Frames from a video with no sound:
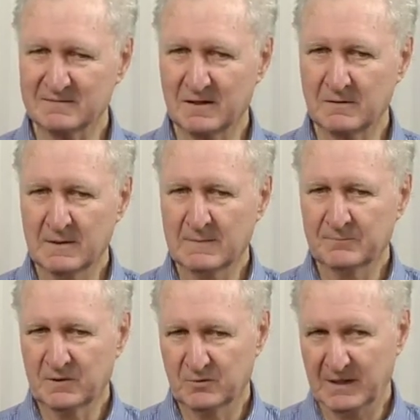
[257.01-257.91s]
So
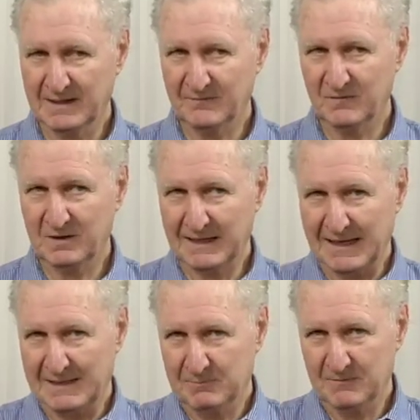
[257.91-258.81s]
you have seen
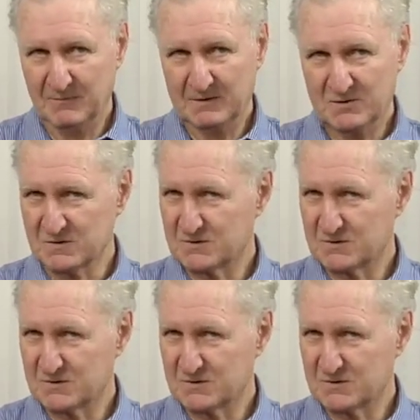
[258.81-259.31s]
A P Ventures